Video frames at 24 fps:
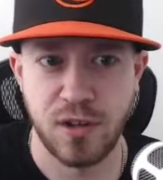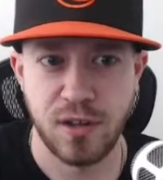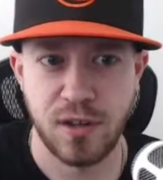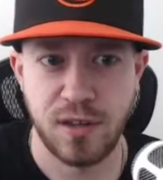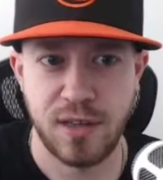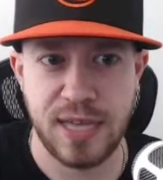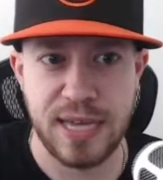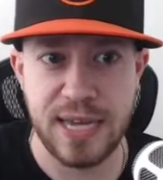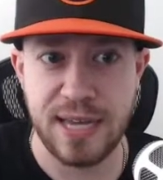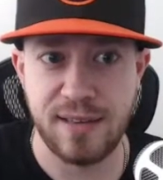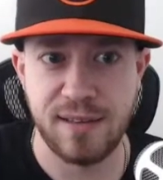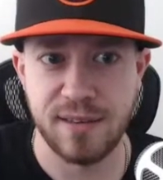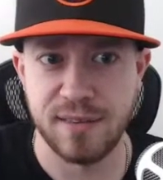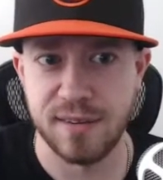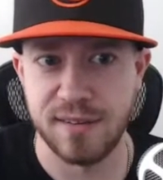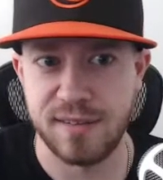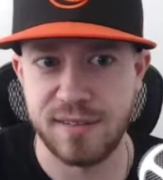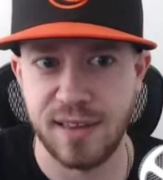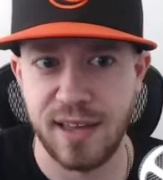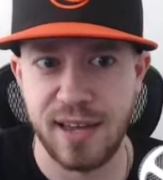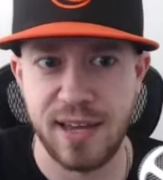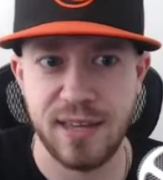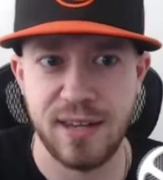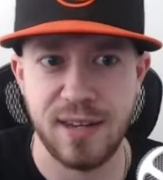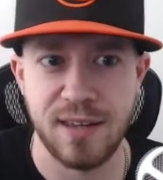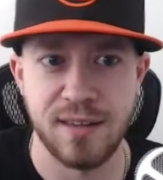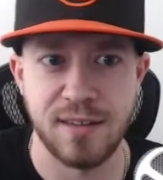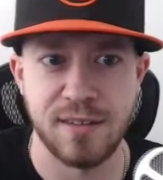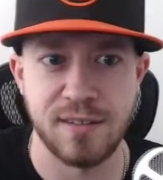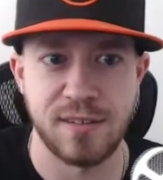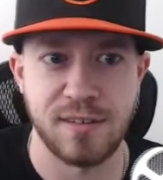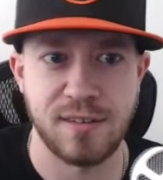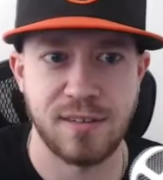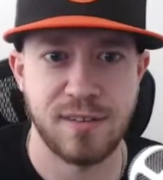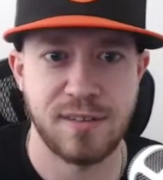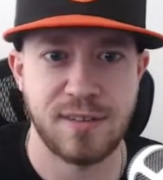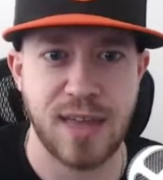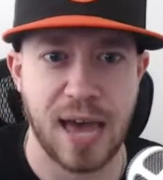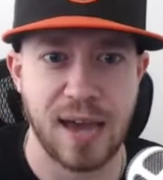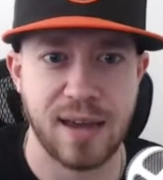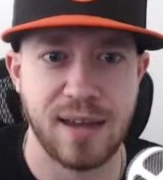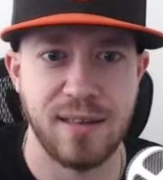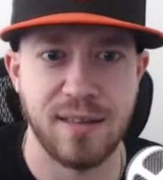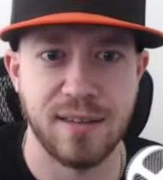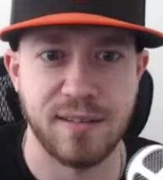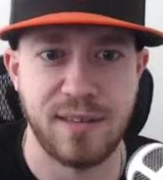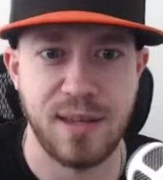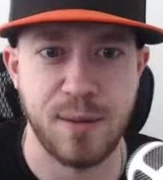key to the slate is
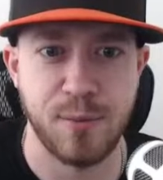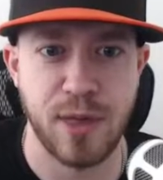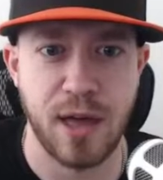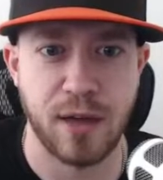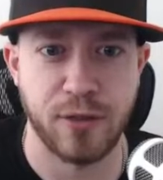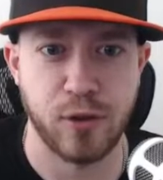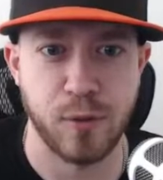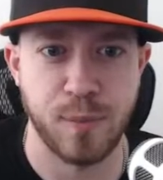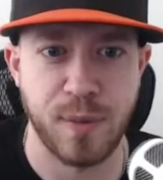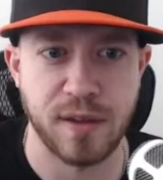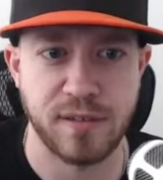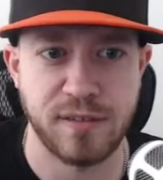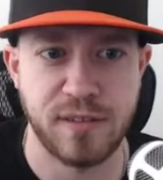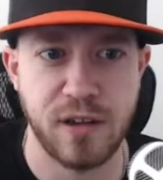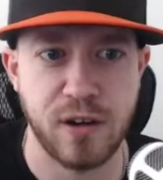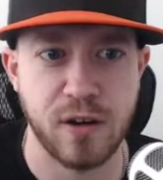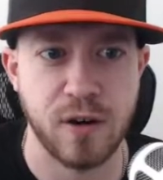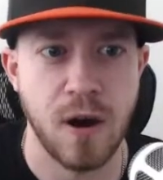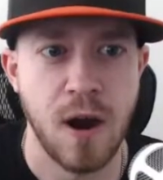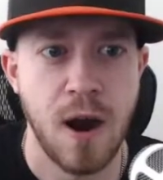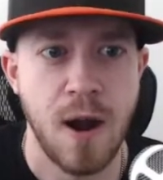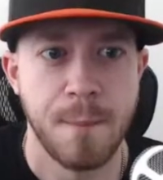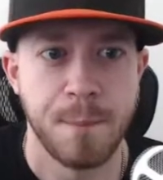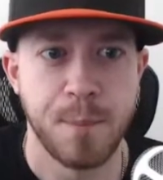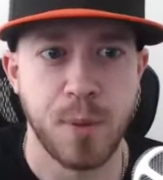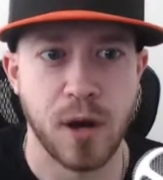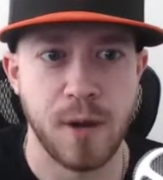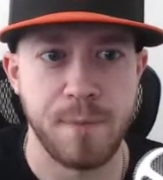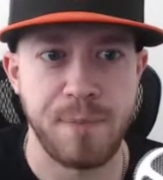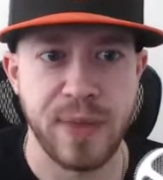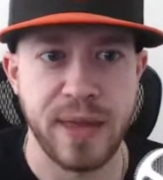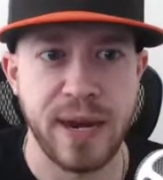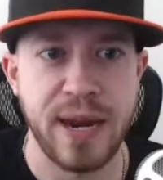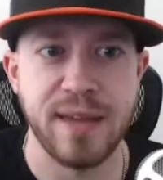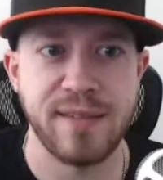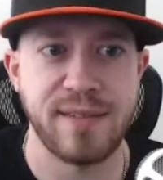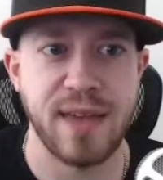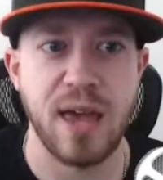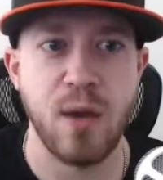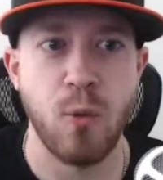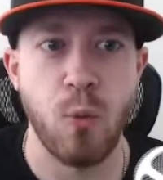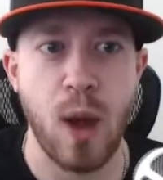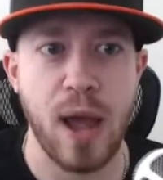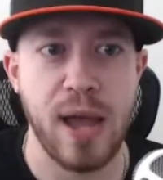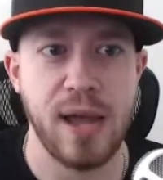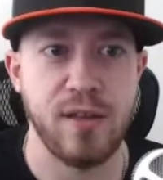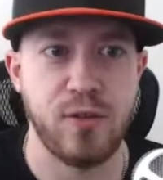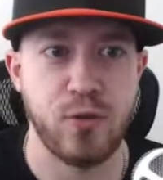stacking this team without their best hitter, but it is a
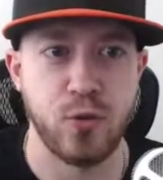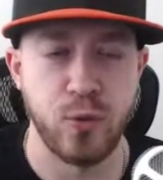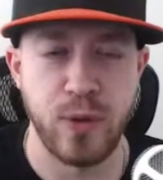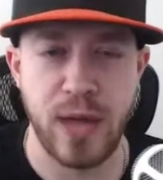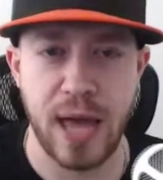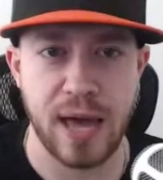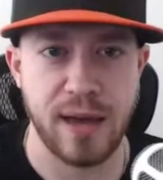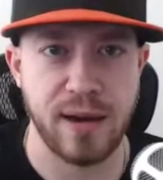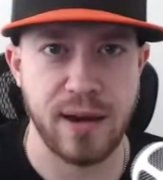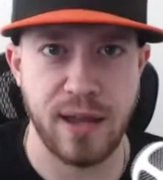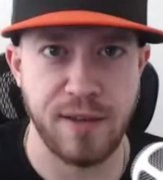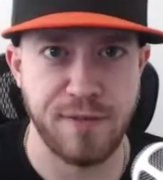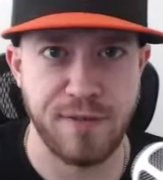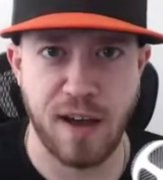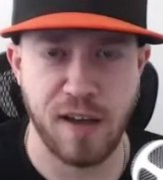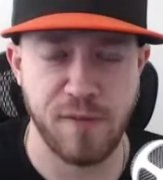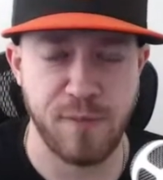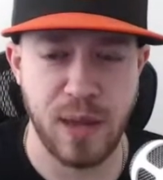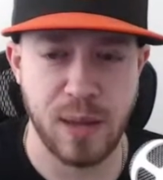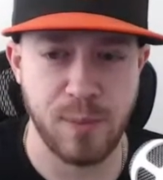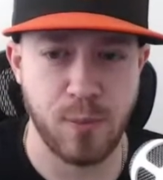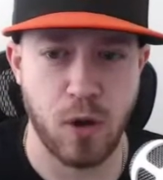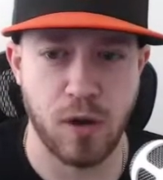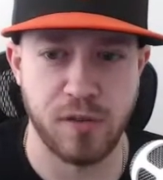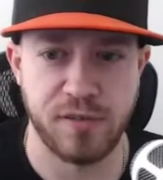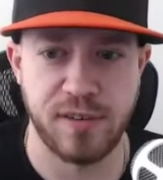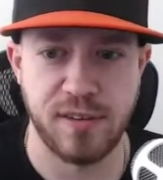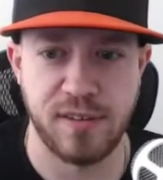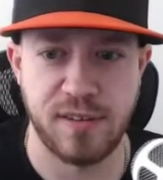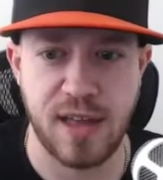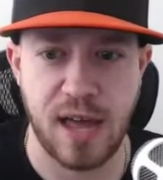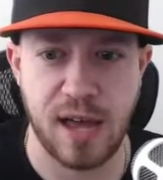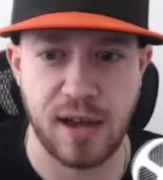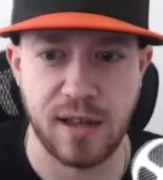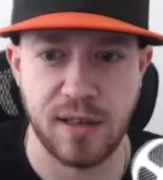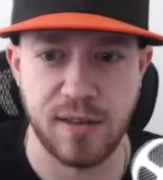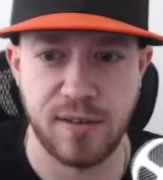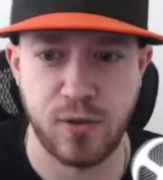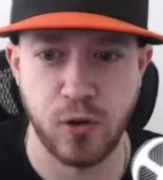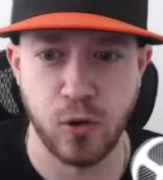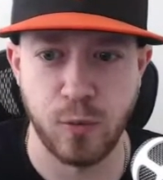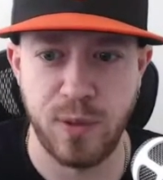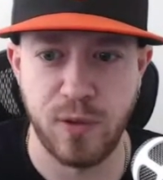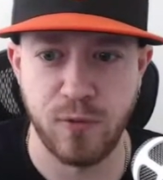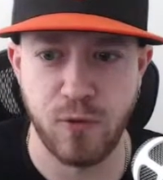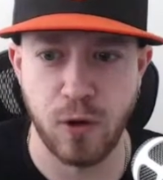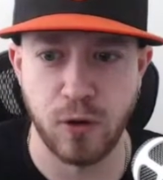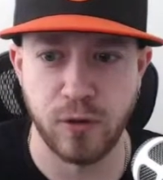way to get a 5-man Boston stack and still
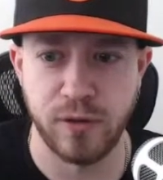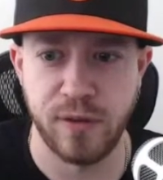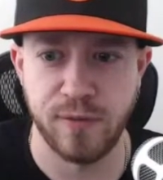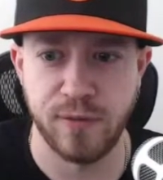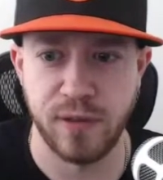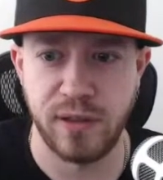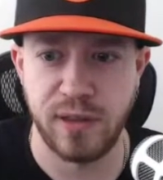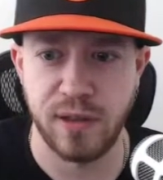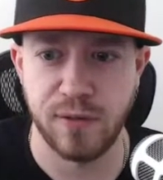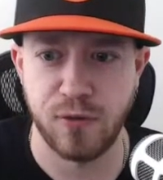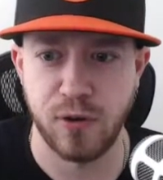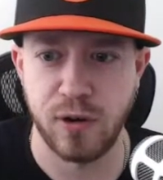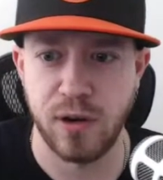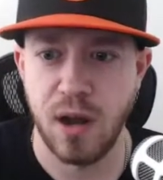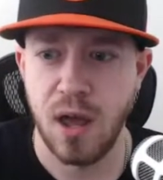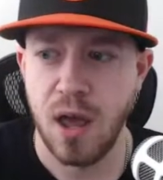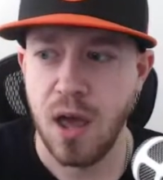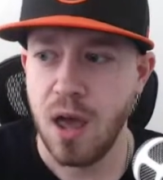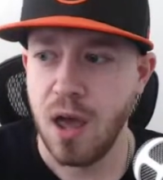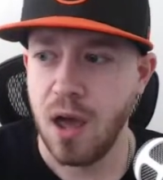be relatively different.